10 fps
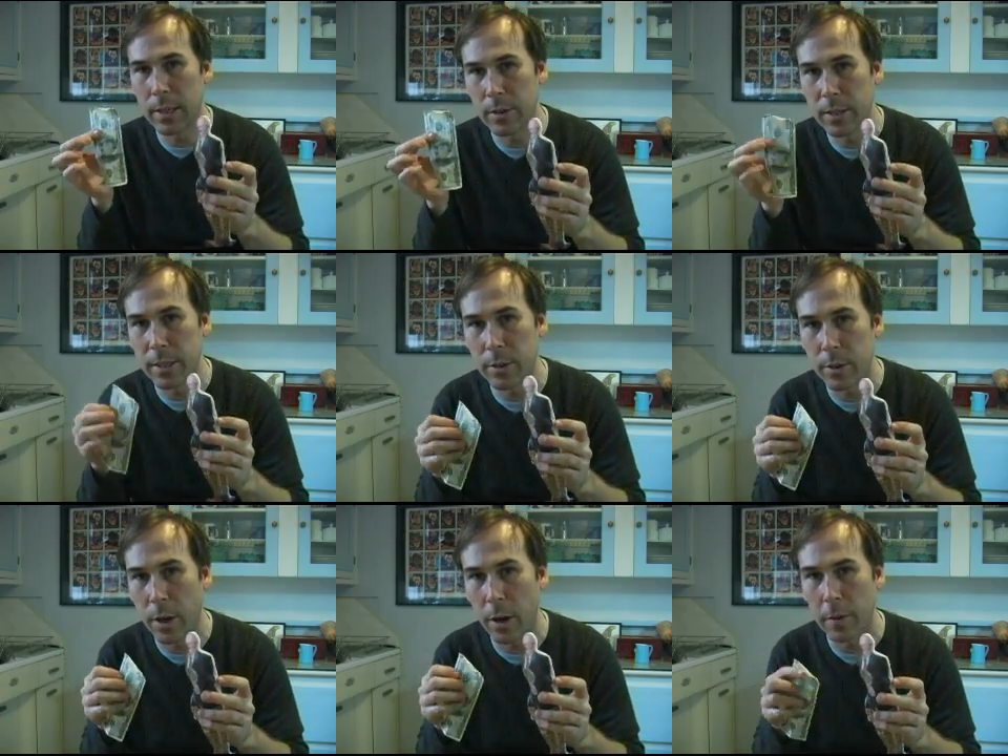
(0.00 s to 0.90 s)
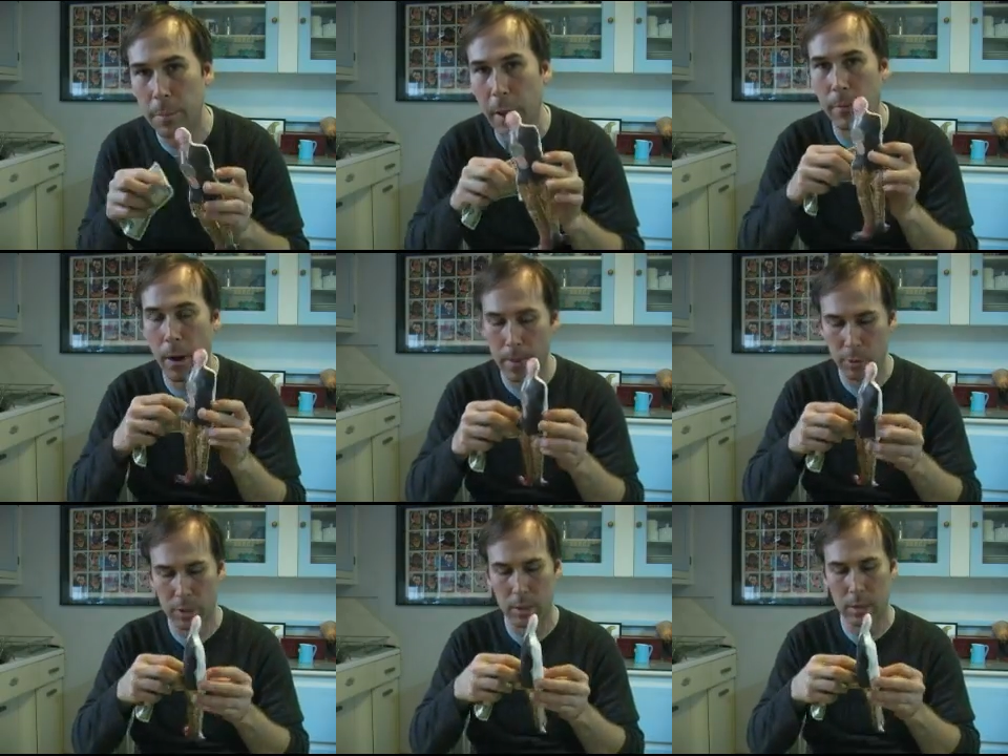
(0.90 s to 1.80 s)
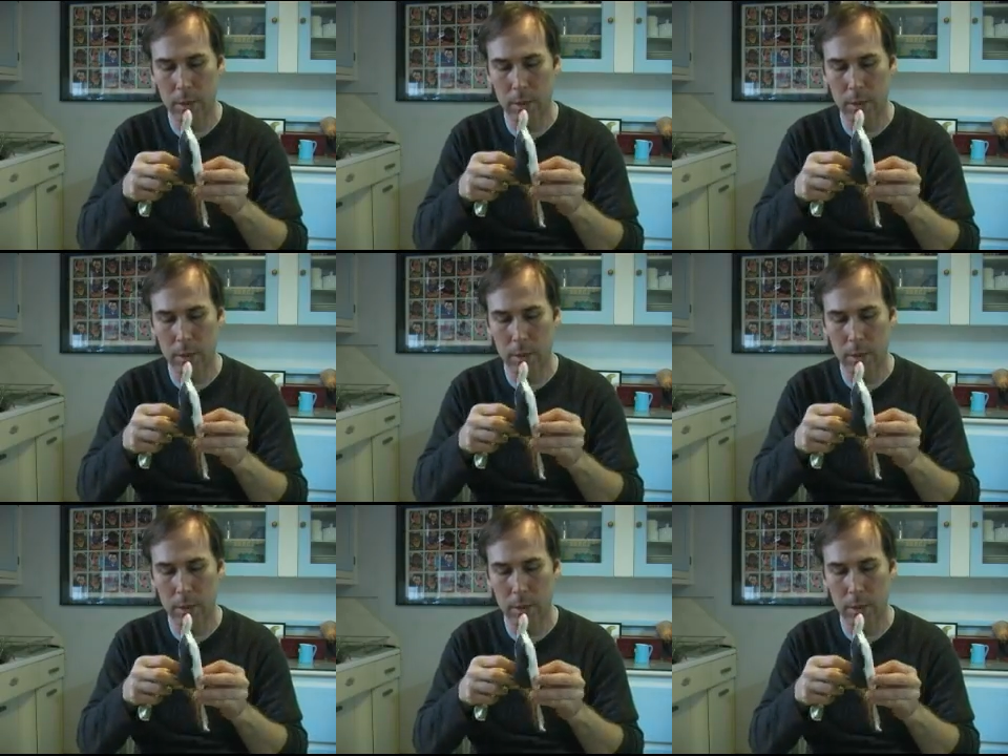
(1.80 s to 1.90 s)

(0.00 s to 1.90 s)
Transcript: near and dear to the heart of Pat Robertson.